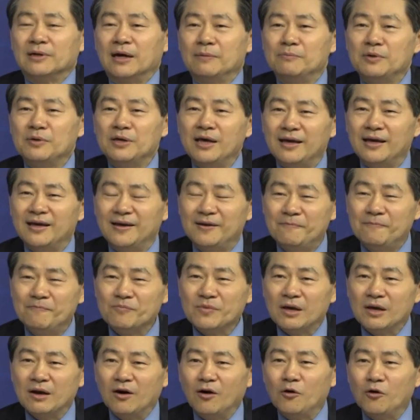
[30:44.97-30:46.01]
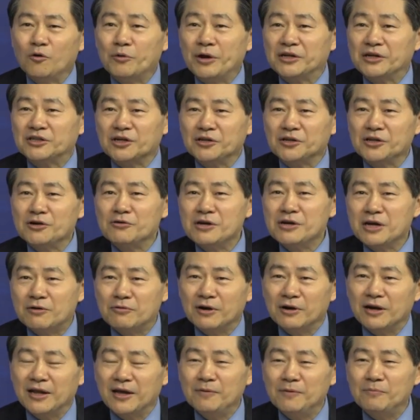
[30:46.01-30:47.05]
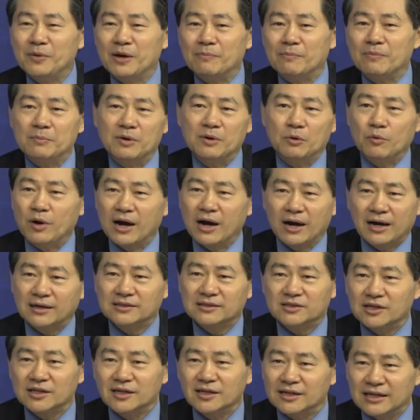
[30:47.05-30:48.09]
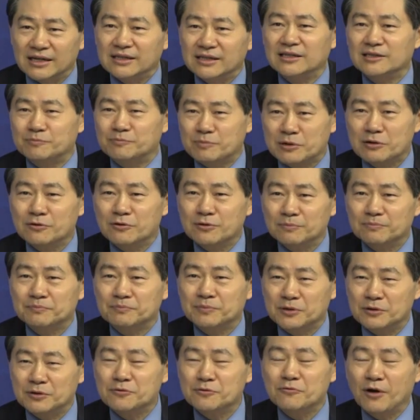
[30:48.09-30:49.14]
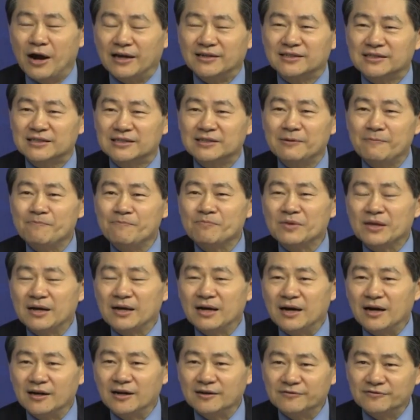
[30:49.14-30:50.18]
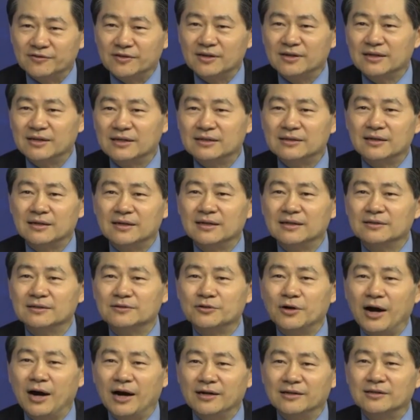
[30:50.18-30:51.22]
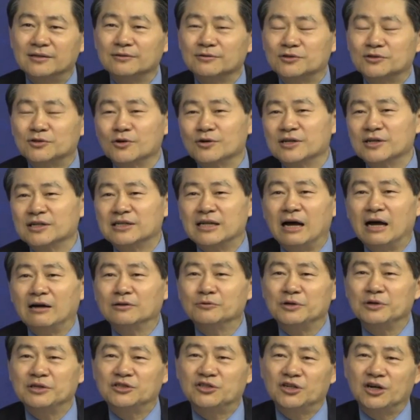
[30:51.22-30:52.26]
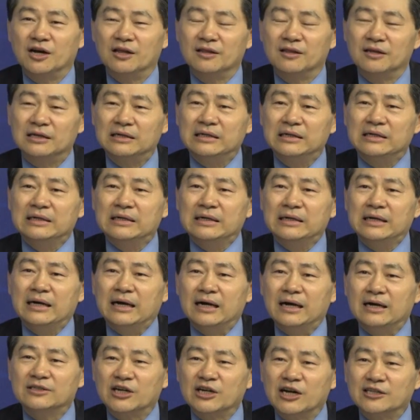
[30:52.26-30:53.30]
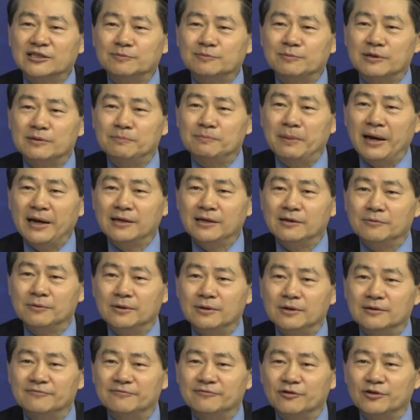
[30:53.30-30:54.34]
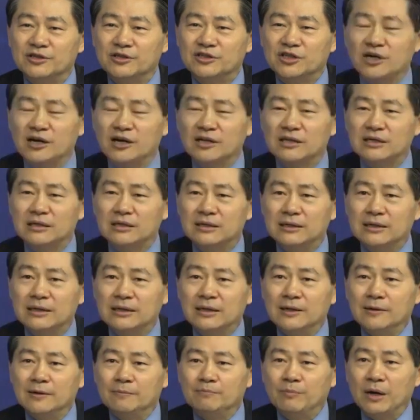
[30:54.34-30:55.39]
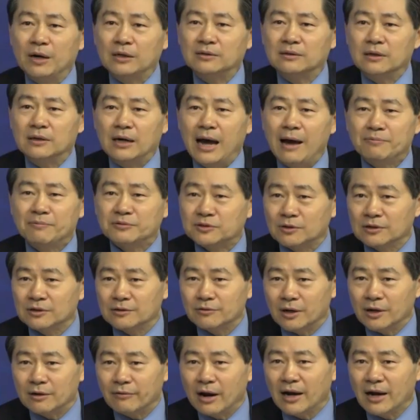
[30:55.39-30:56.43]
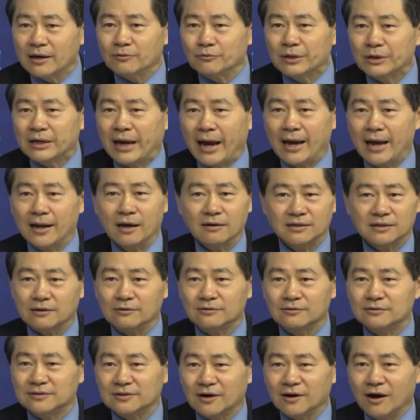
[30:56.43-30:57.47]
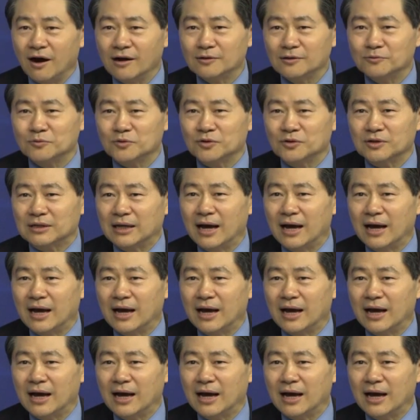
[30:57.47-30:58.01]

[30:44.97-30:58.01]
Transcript: I mean, or reach a new equilibrium. I mean, we are certainly in this progress of trying to sort it out with each other, adjustment made for each other. But absolutely, you are right. We cannot go to the hot war.